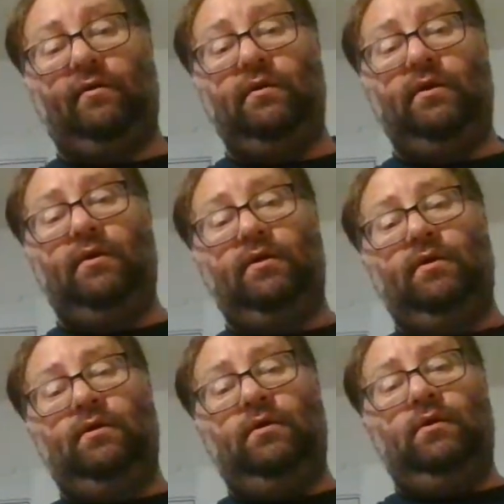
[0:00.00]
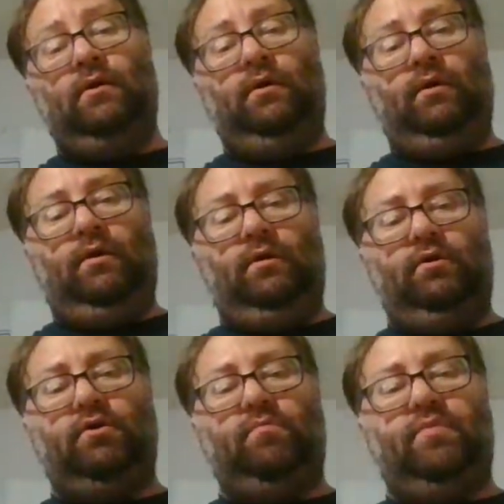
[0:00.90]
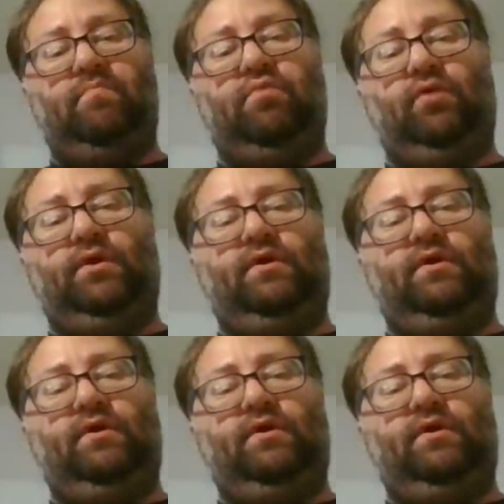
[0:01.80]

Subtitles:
it could be pulling